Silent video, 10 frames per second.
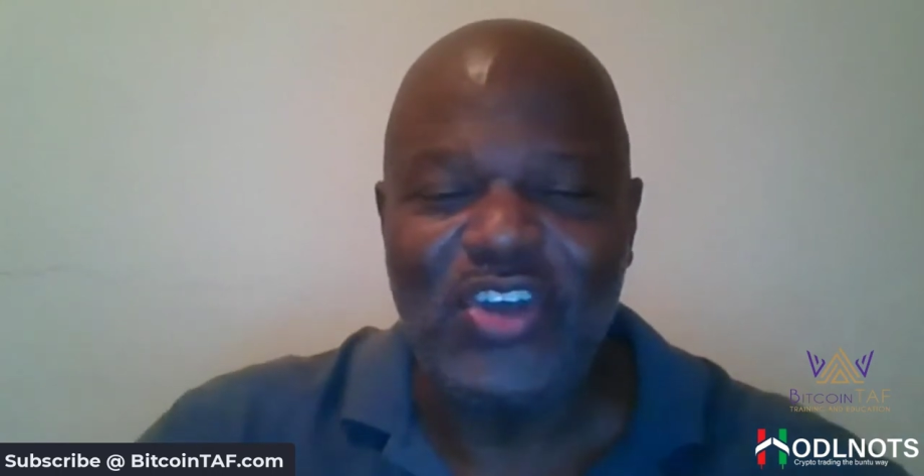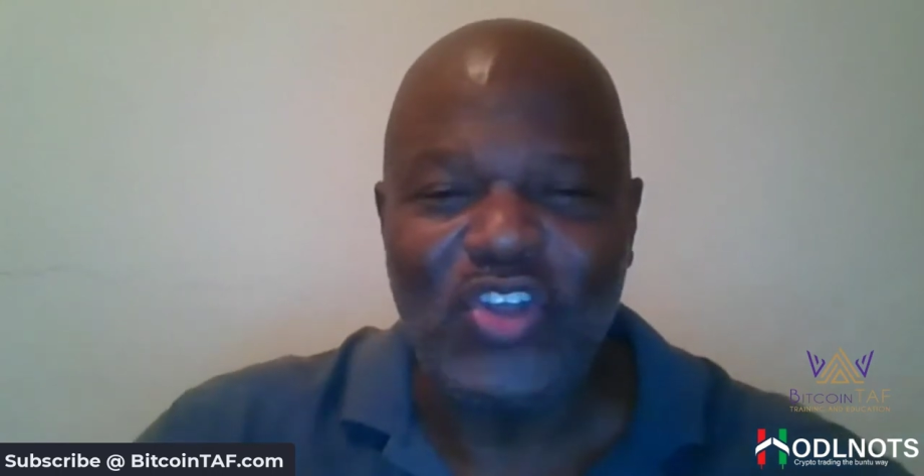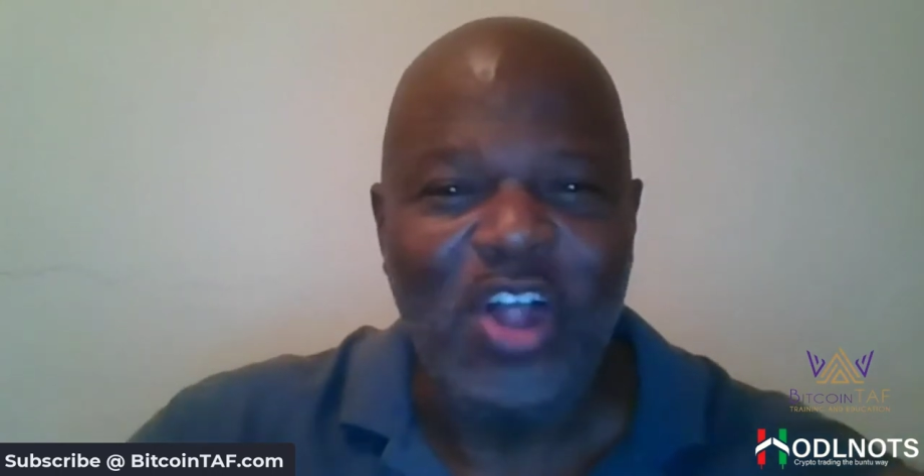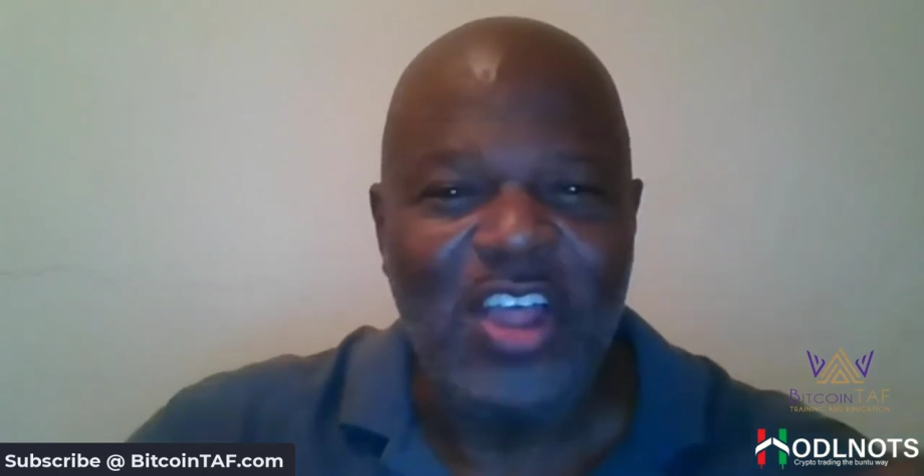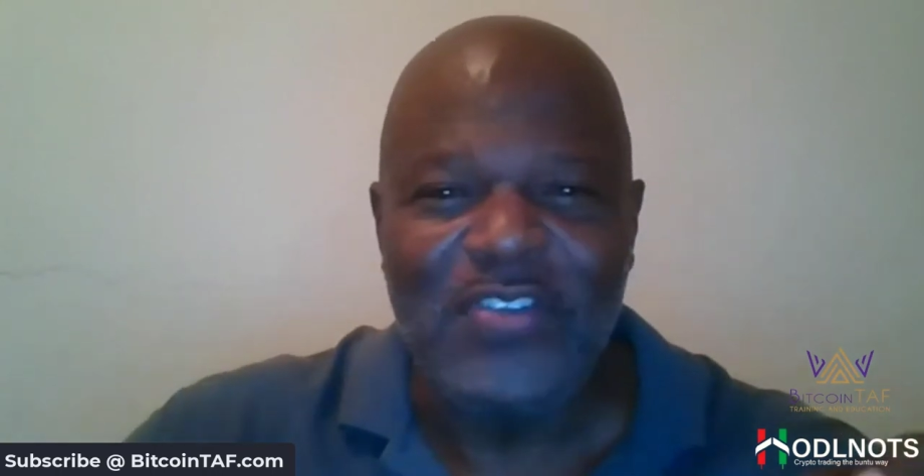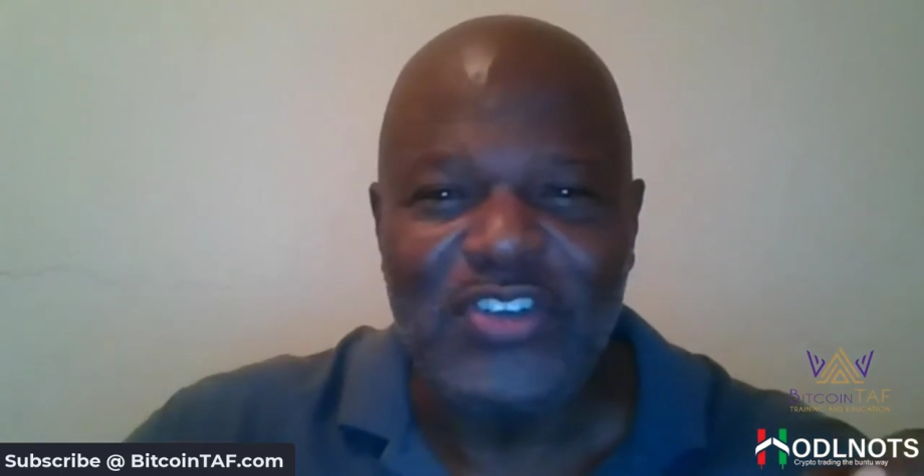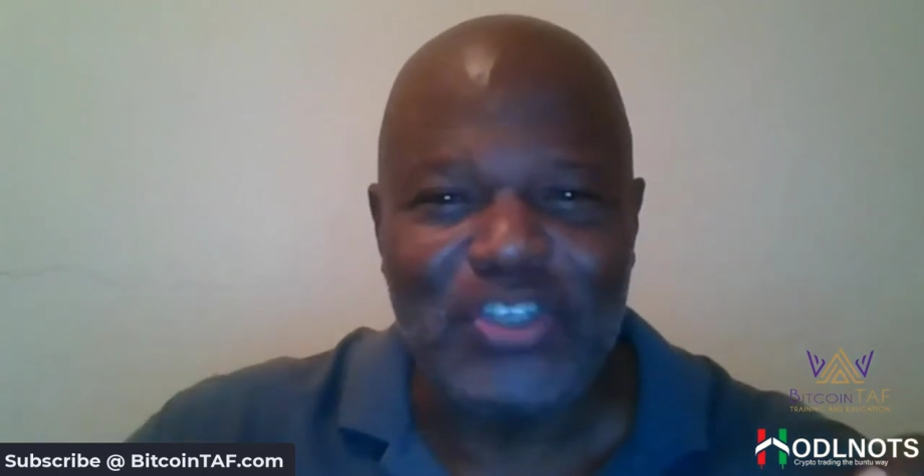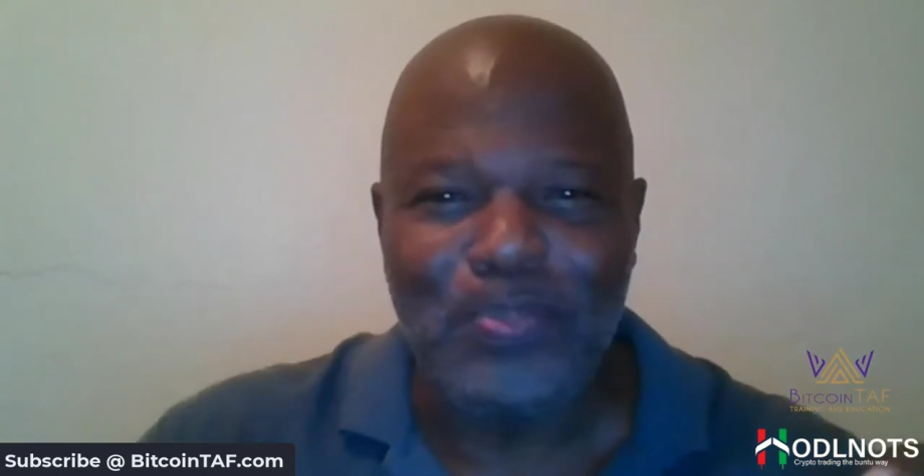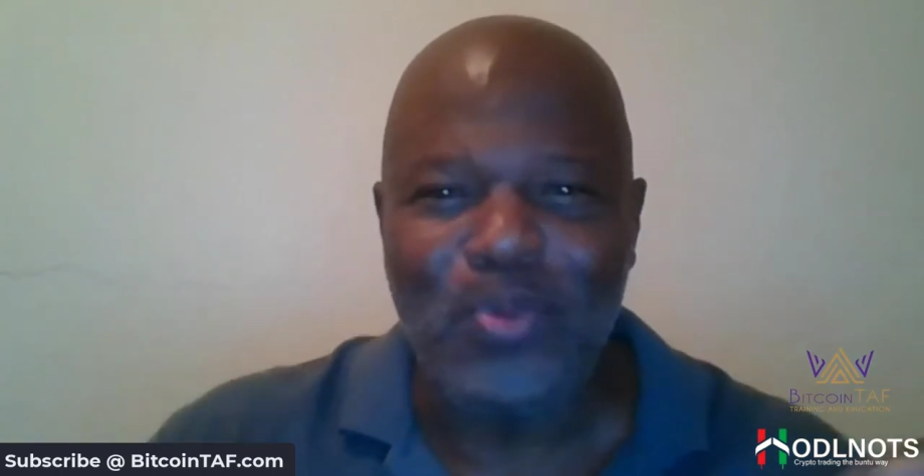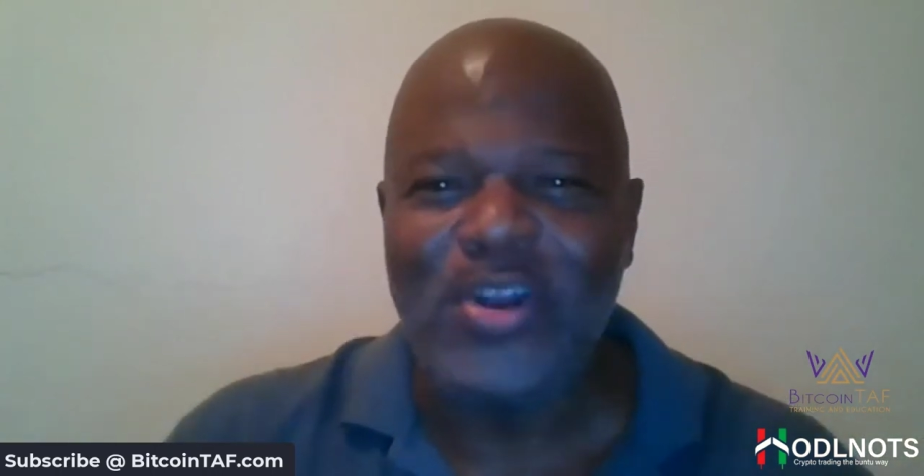all of the
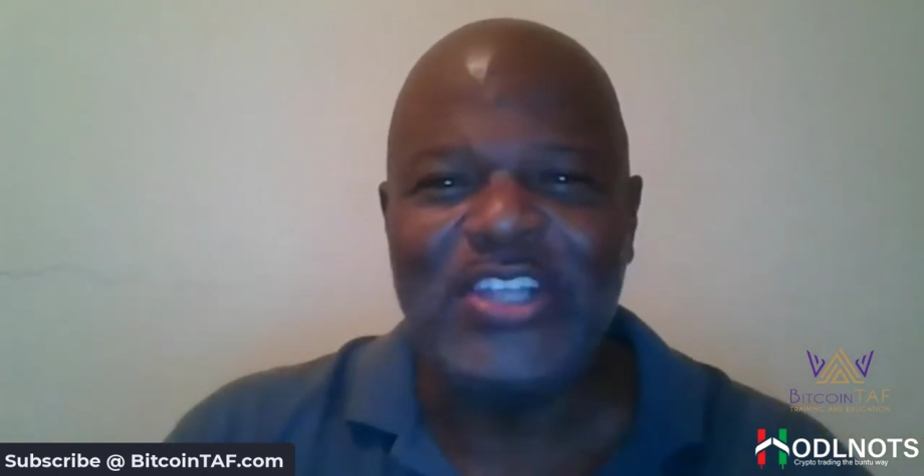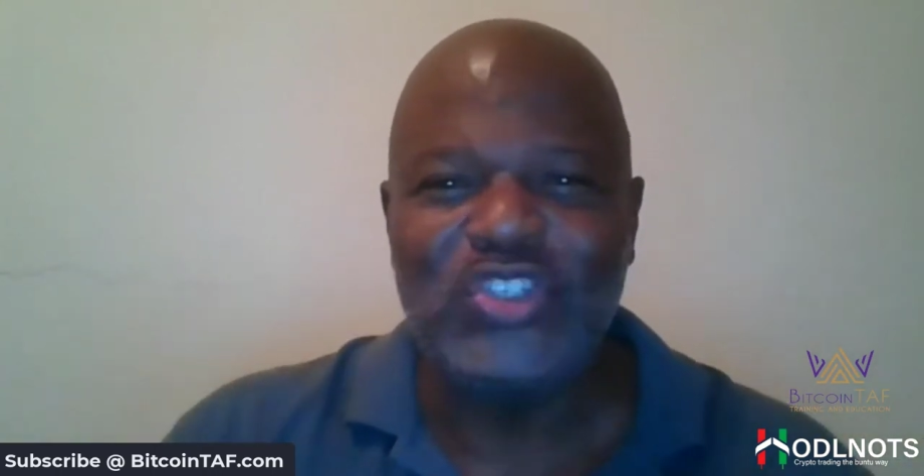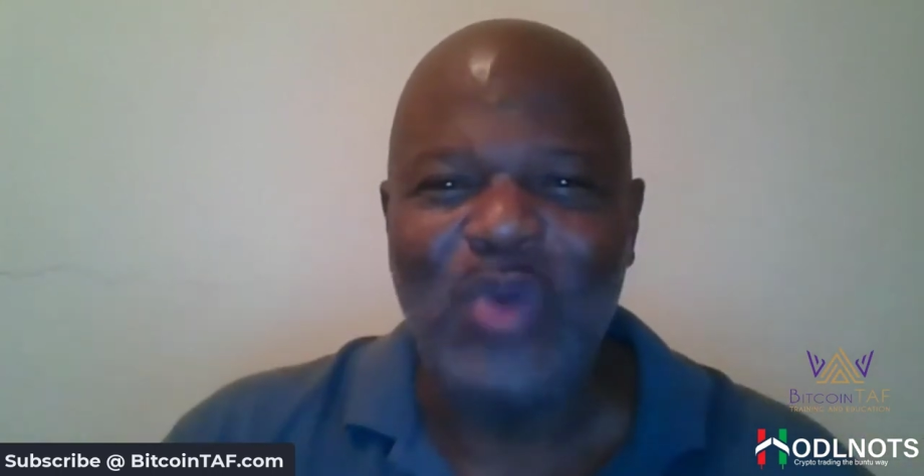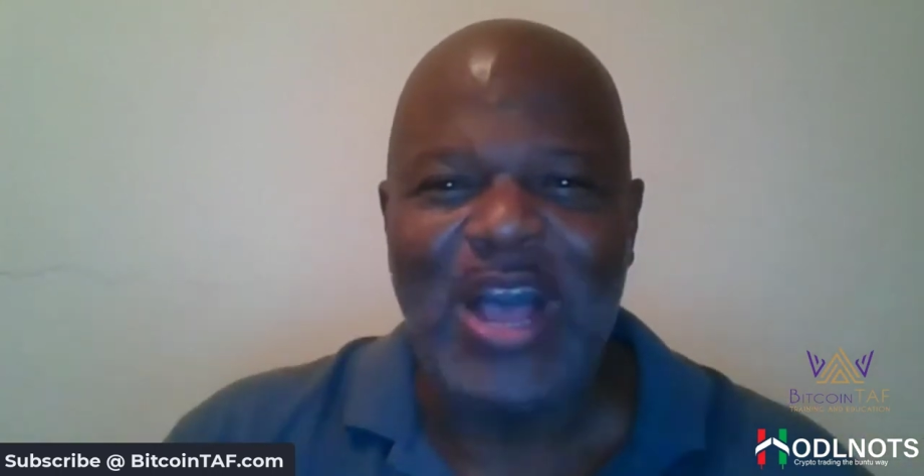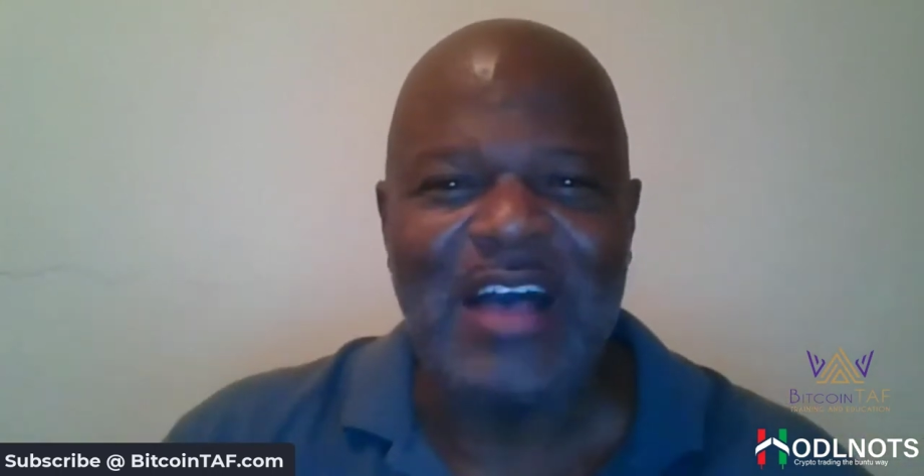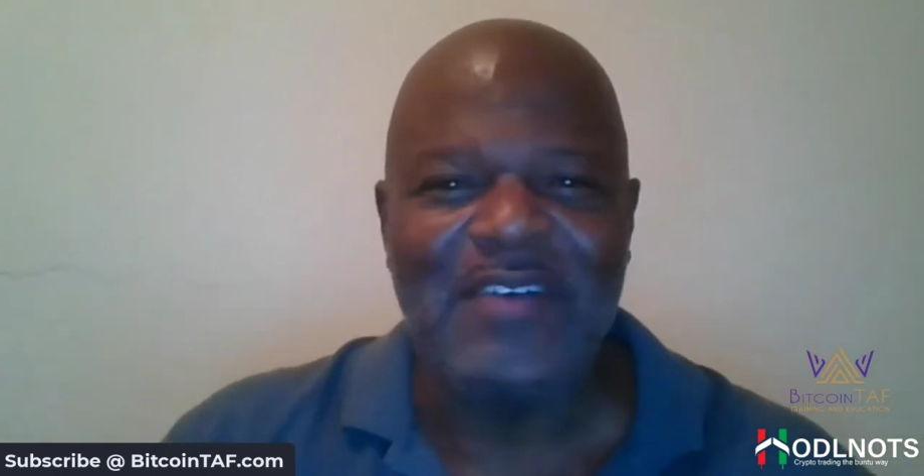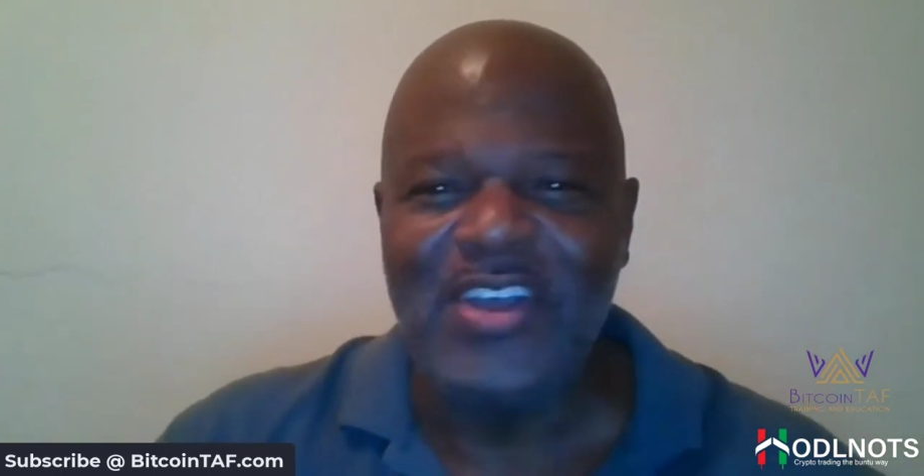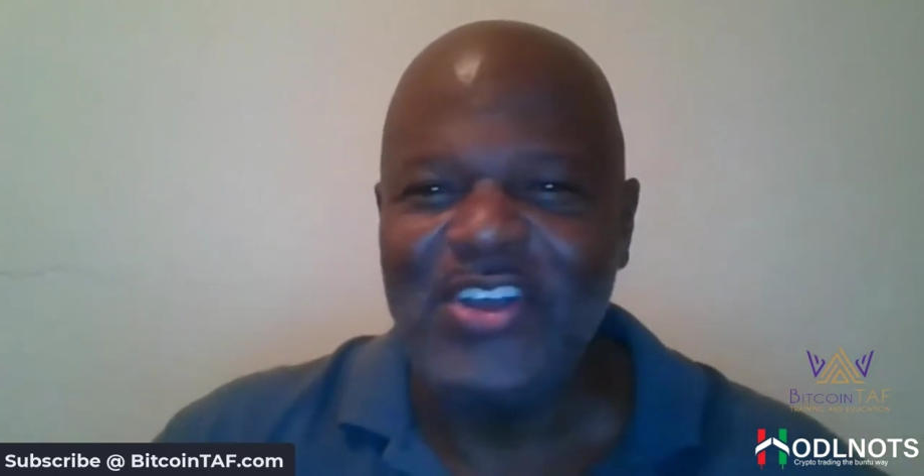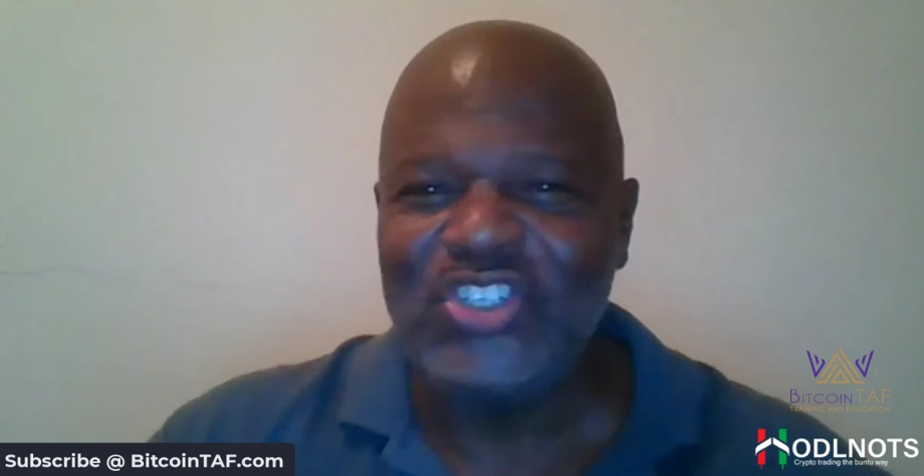support that you have